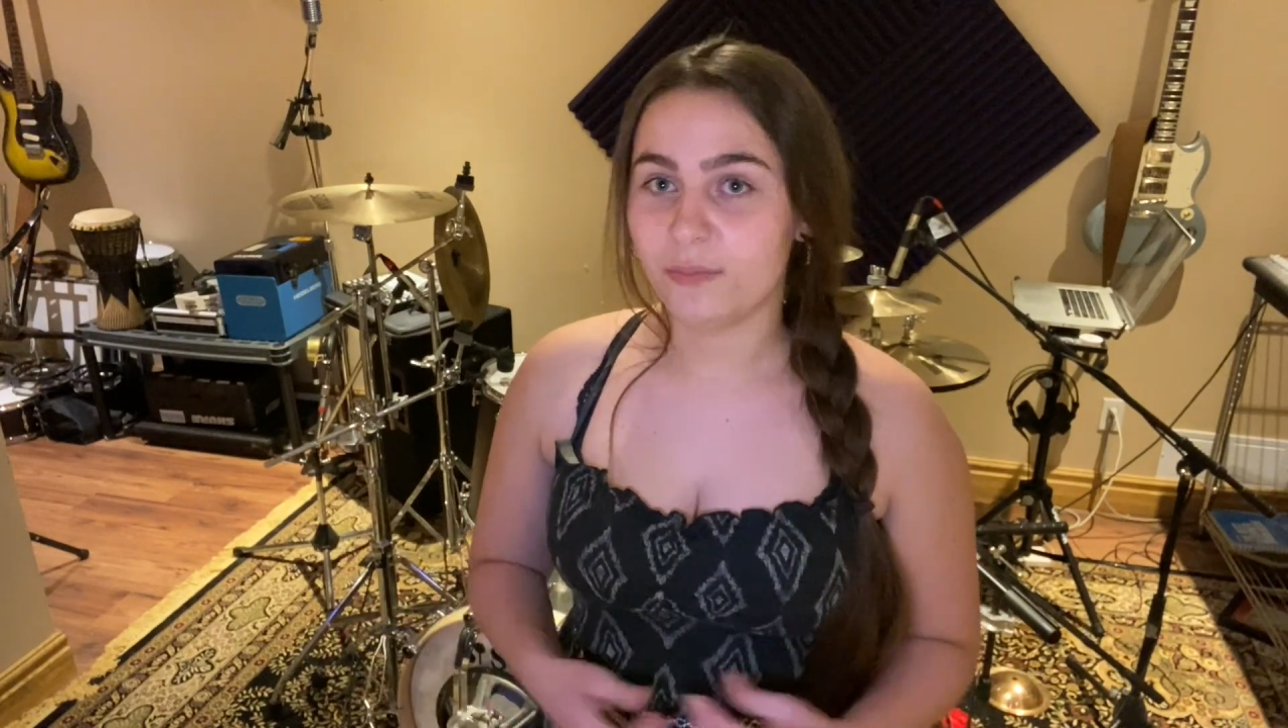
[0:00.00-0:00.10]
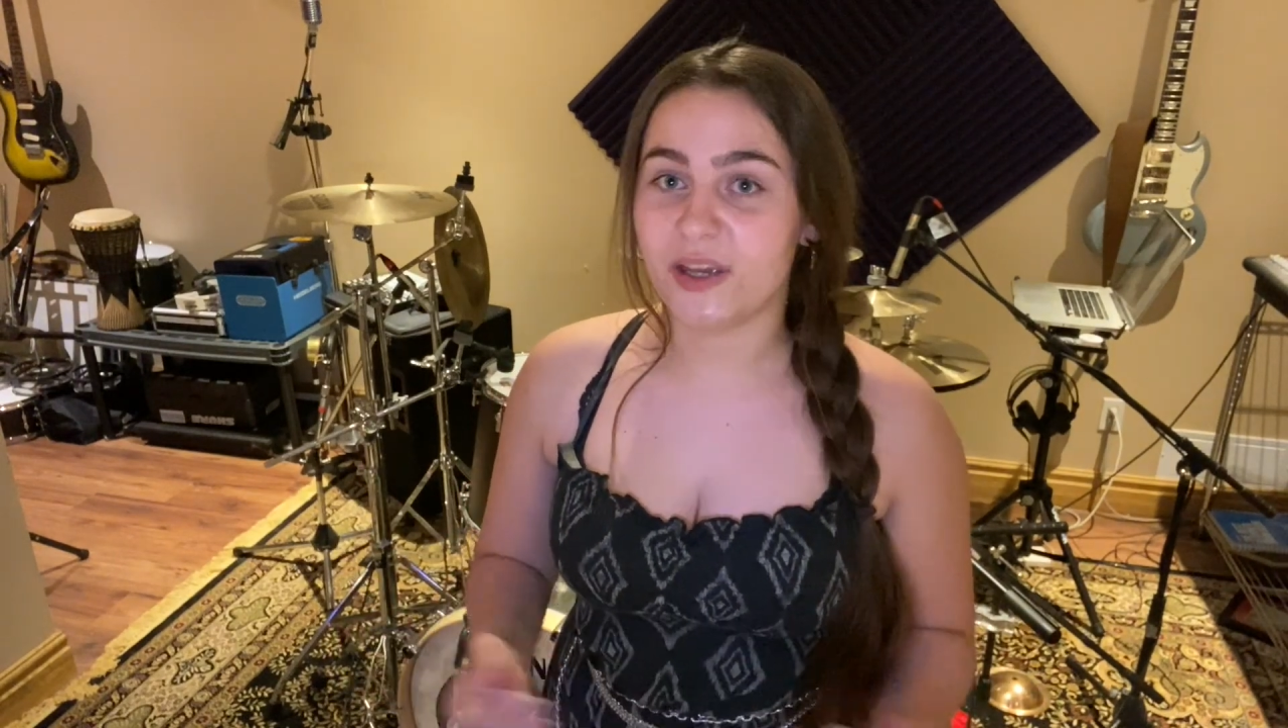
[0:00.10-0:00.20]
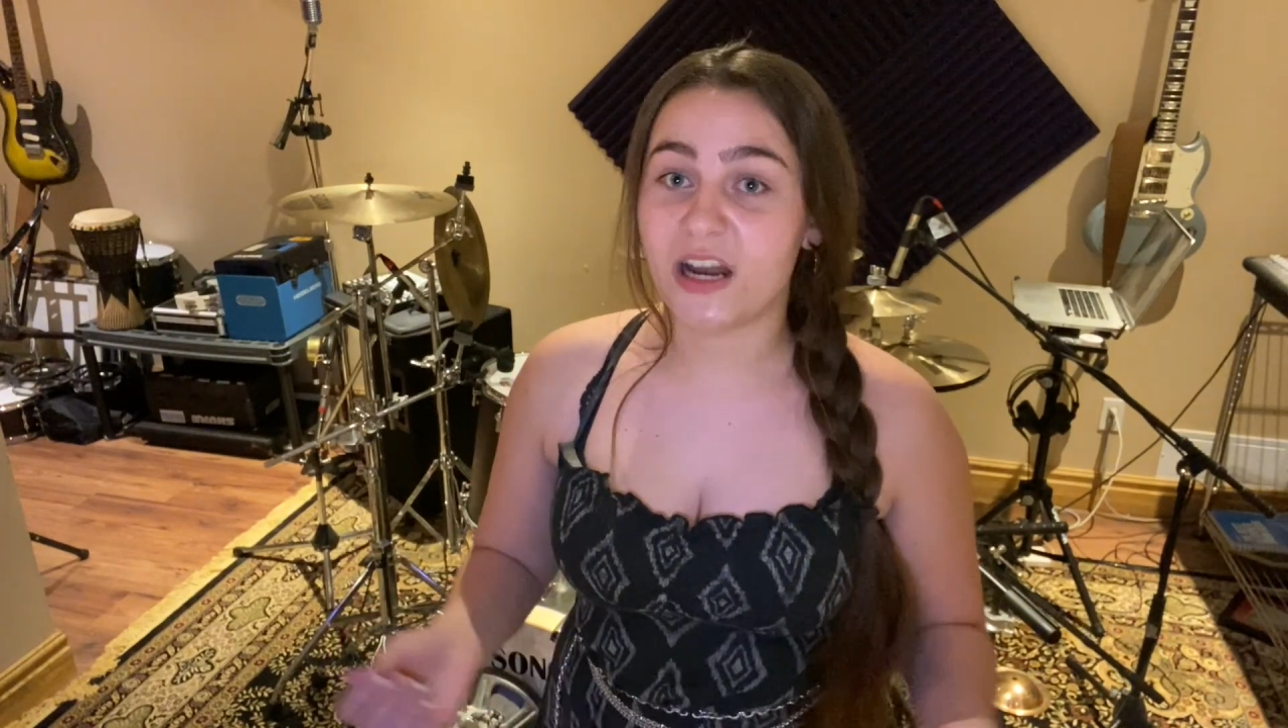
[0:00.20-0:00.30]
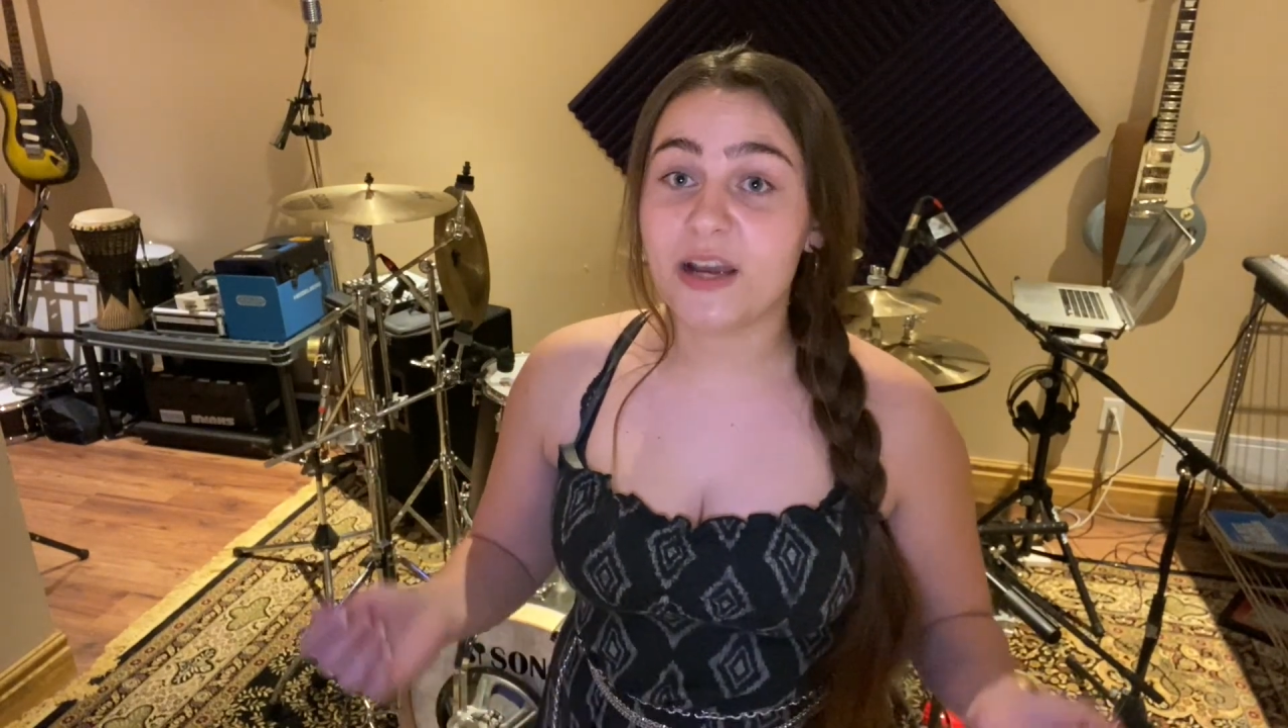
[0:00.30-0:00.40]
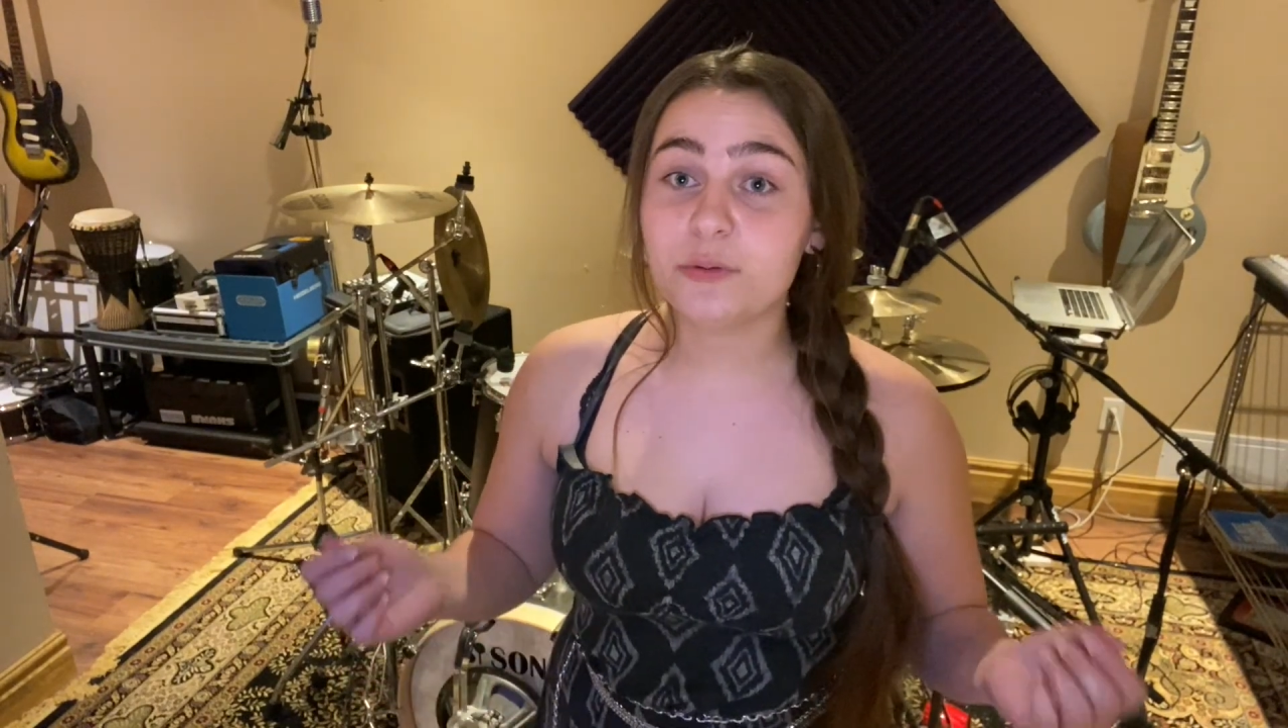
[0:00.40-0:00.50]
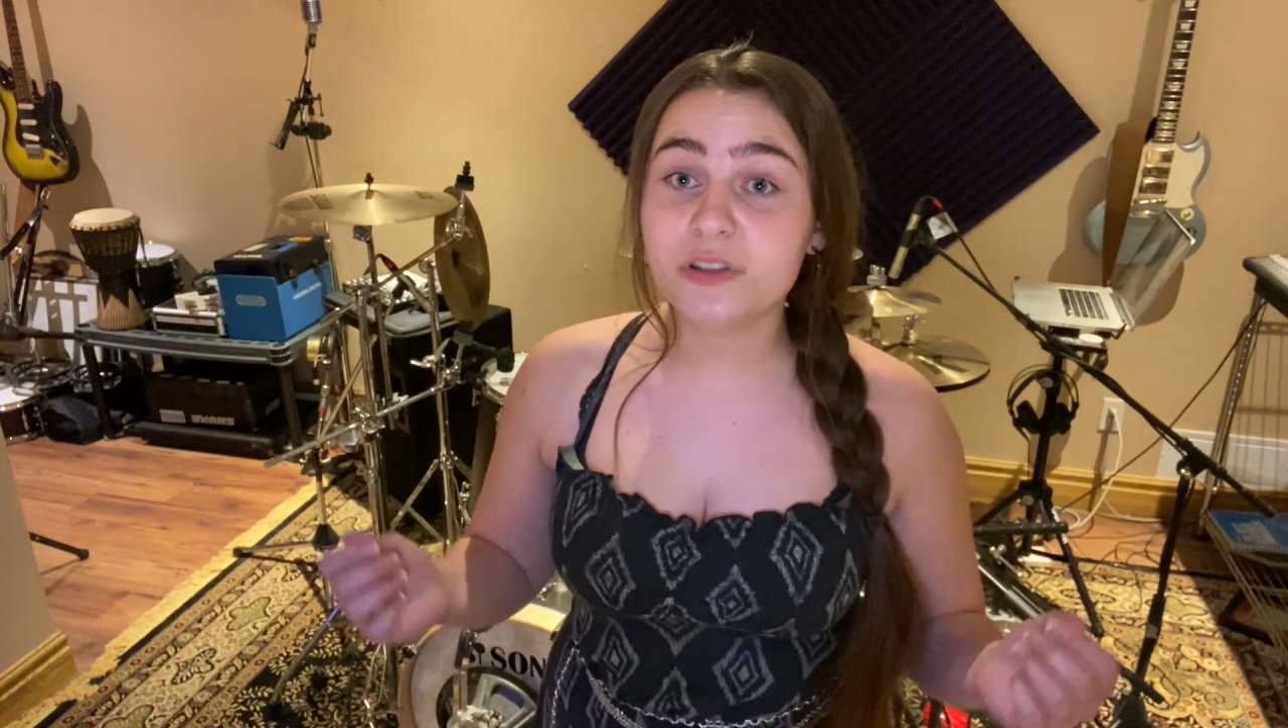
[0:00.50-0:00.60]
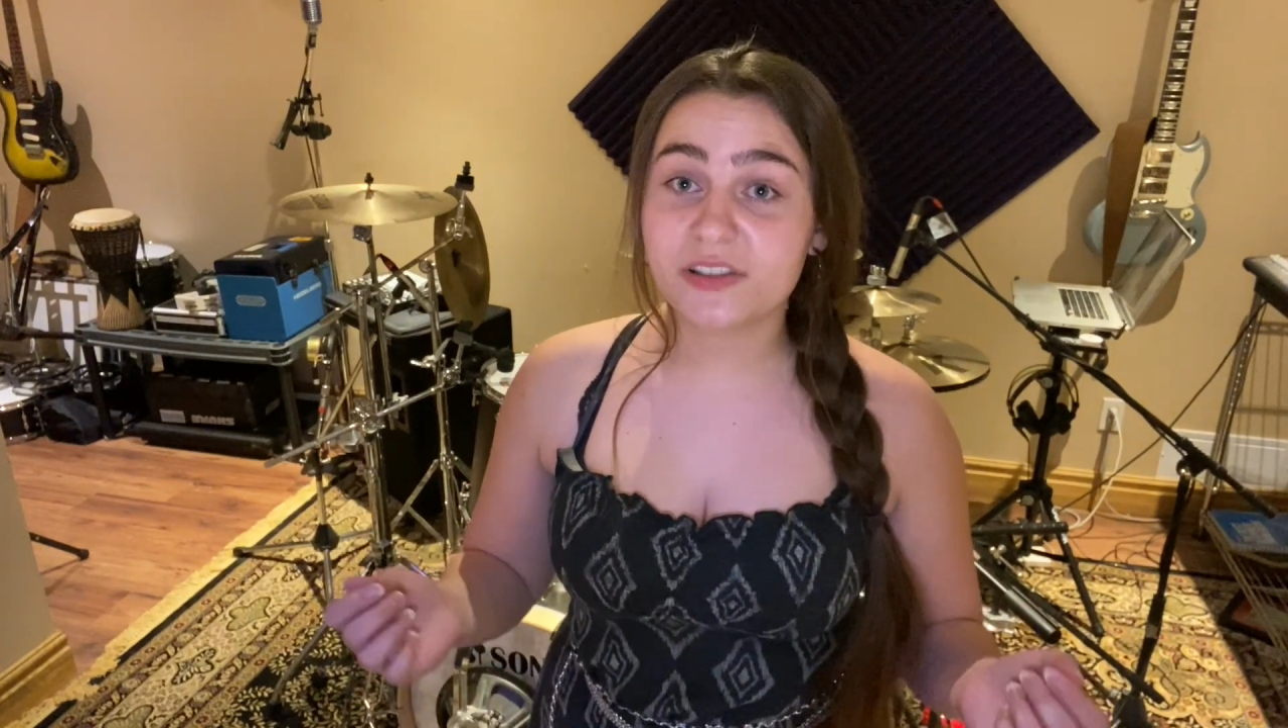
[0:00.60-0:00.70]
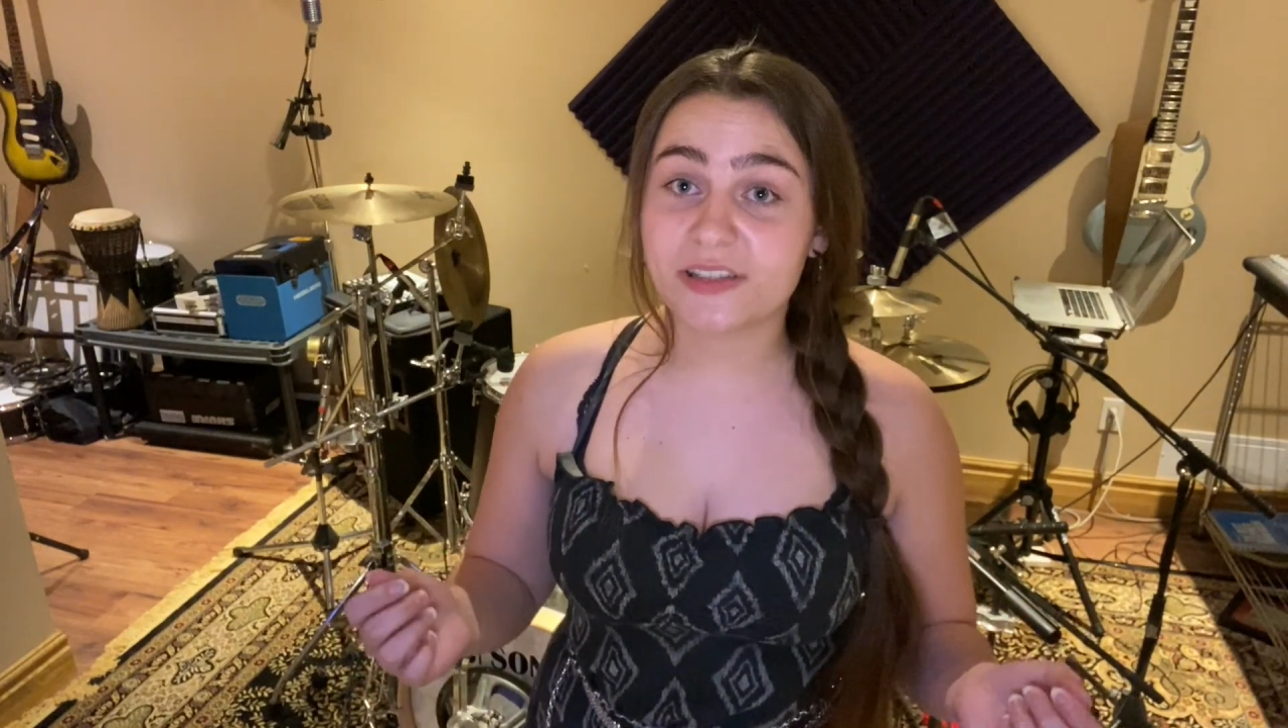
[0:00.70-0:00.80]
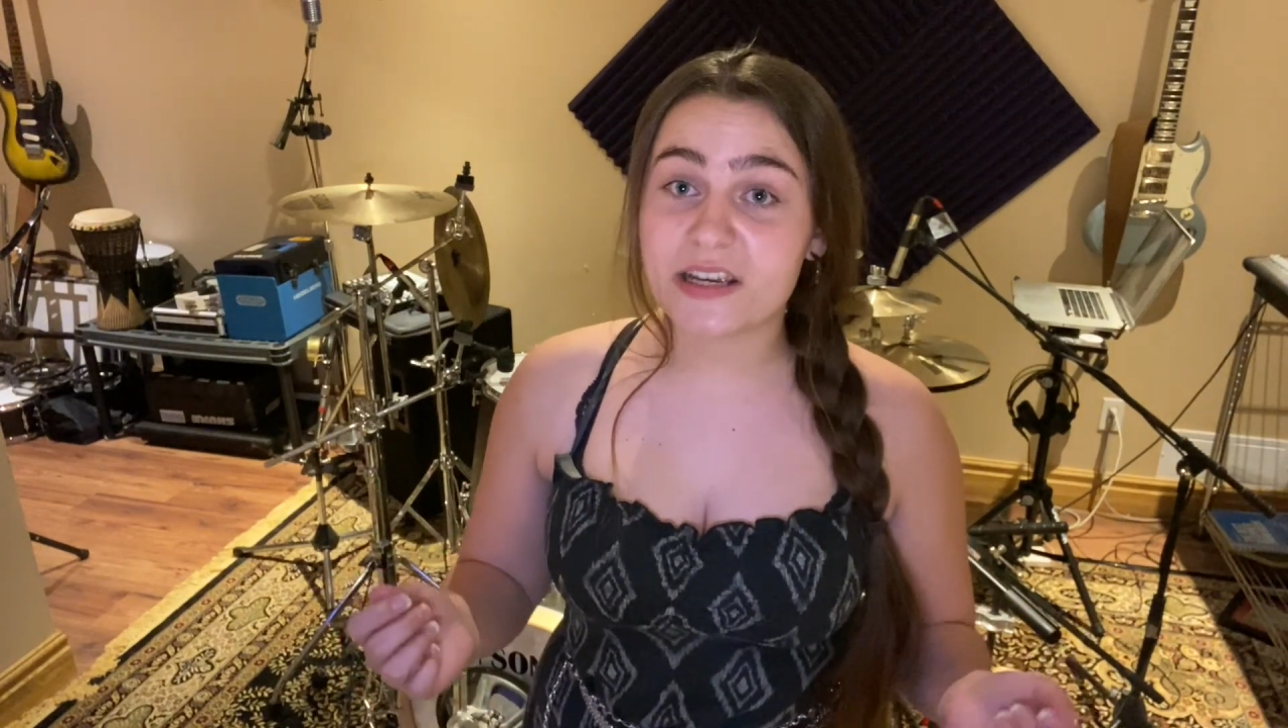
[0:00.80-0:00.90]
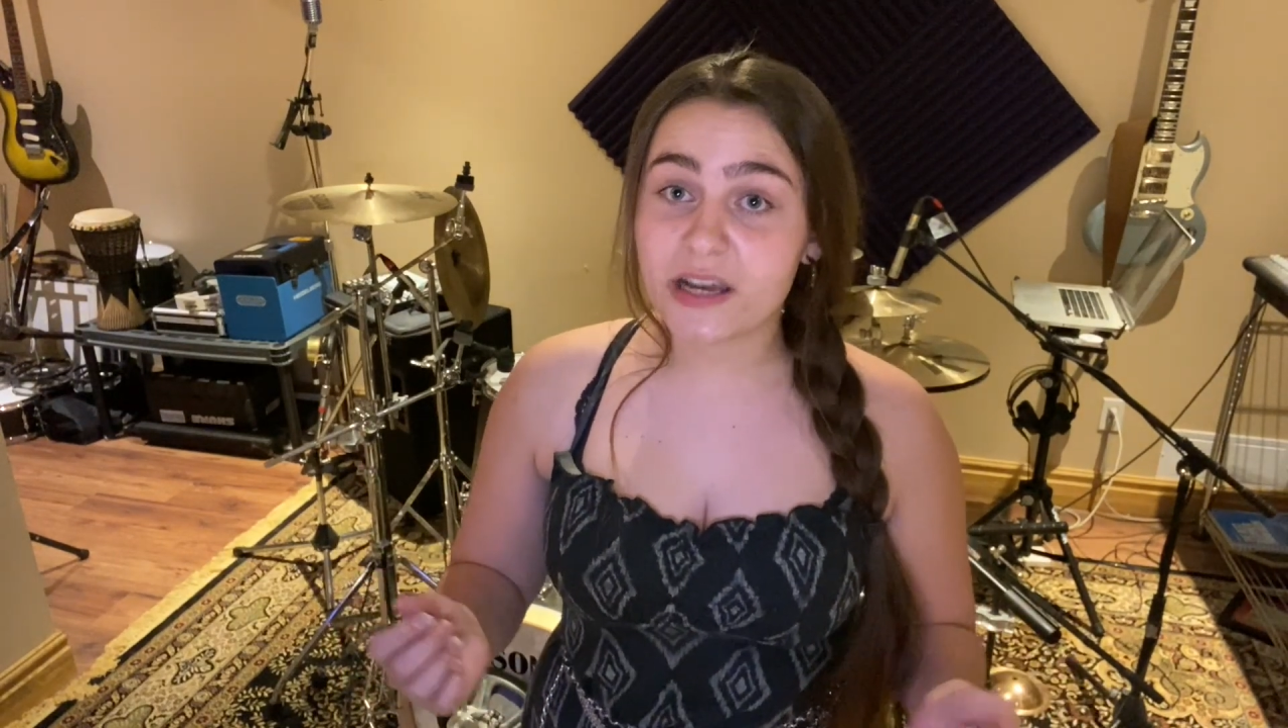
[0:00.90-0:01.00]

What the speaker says: Man, I would stay